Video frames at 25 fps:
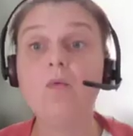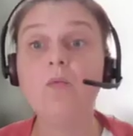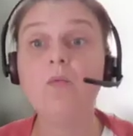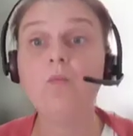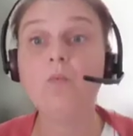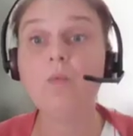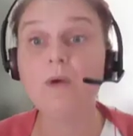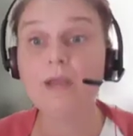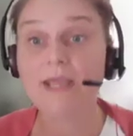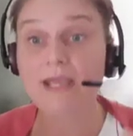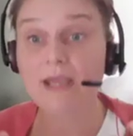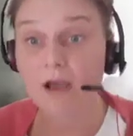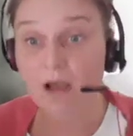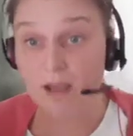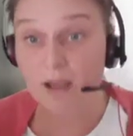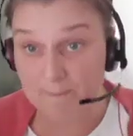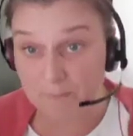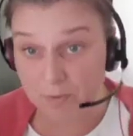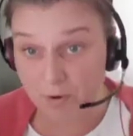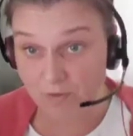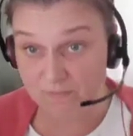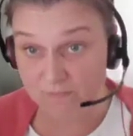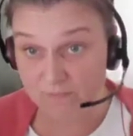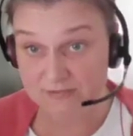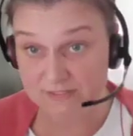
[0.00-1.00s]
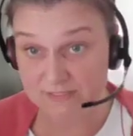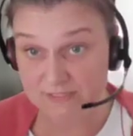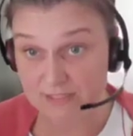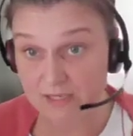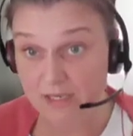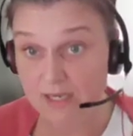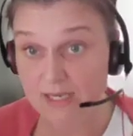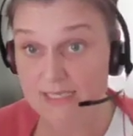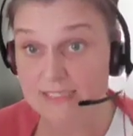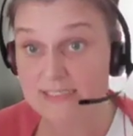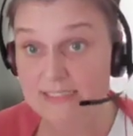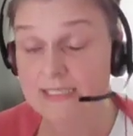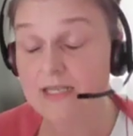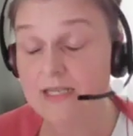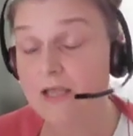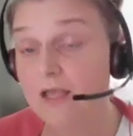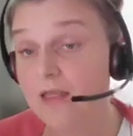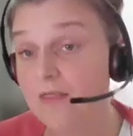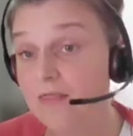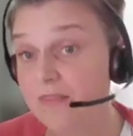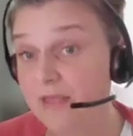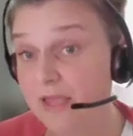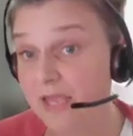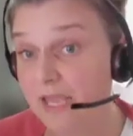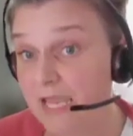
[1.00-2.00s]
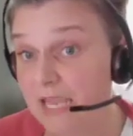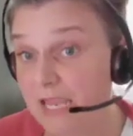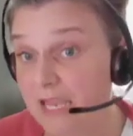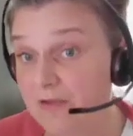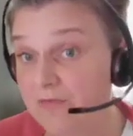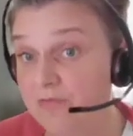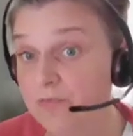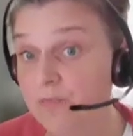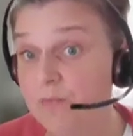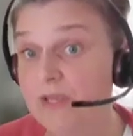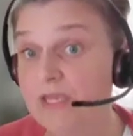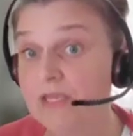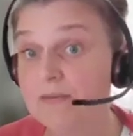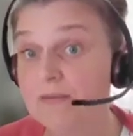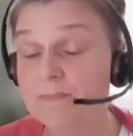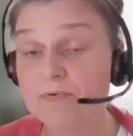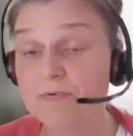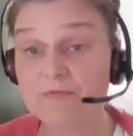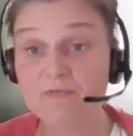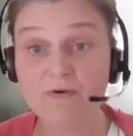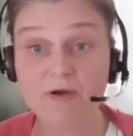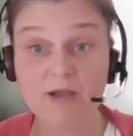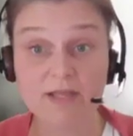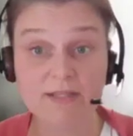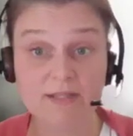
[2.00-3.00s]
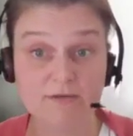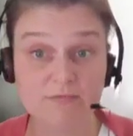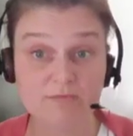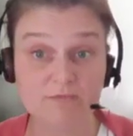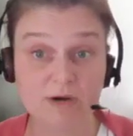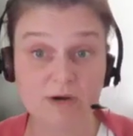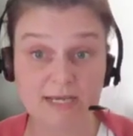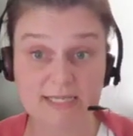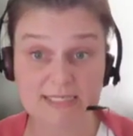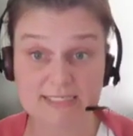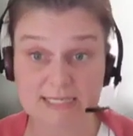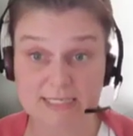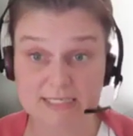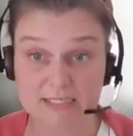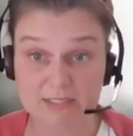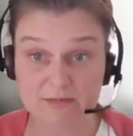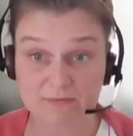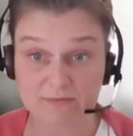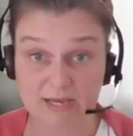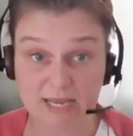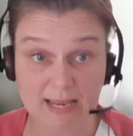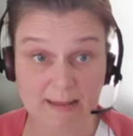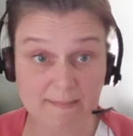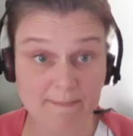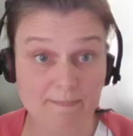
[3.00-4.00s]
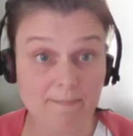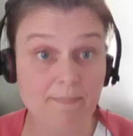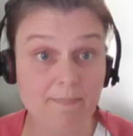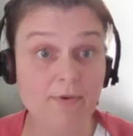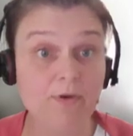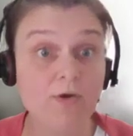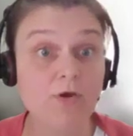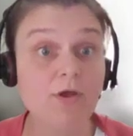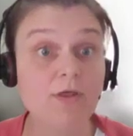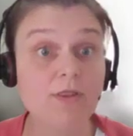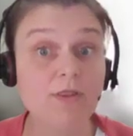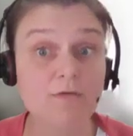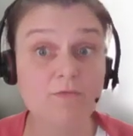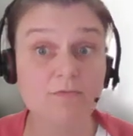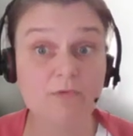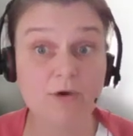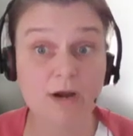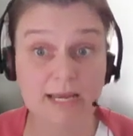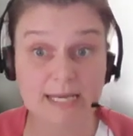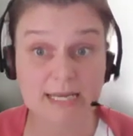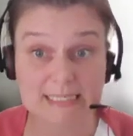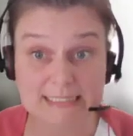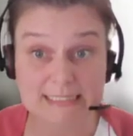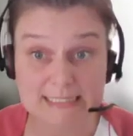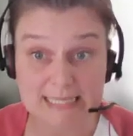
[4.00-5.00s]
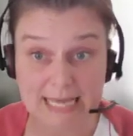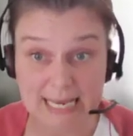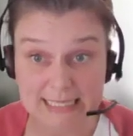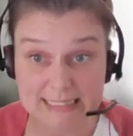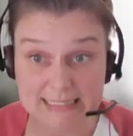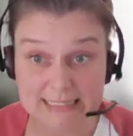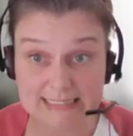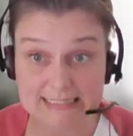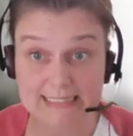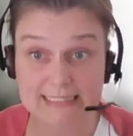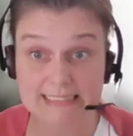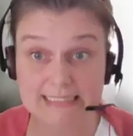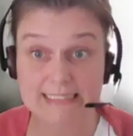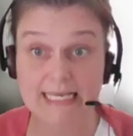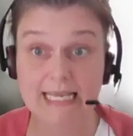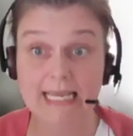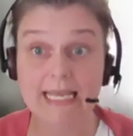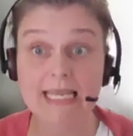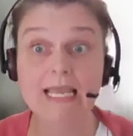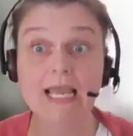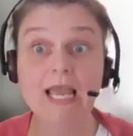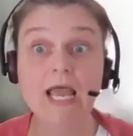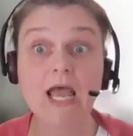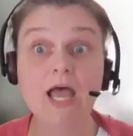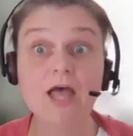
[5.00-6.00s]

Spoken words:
we hypothesize that if we can provide the right sensory input at the right intensity,